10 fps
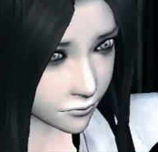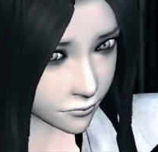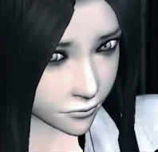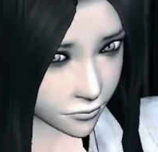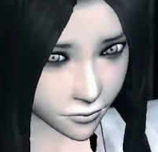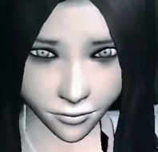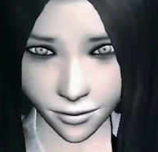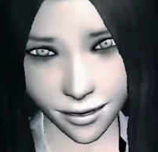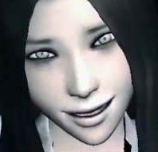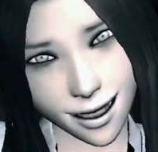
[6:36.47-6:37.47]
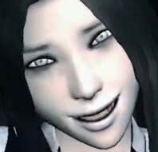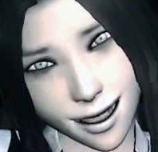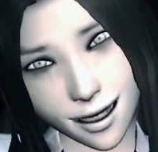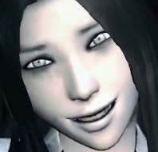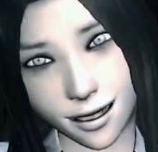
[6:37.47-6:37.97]

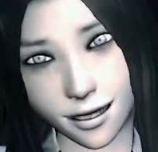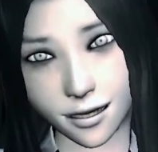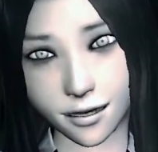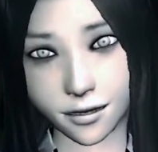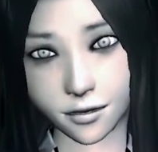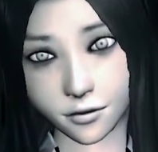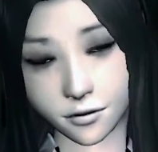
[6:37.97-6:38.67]
(silence)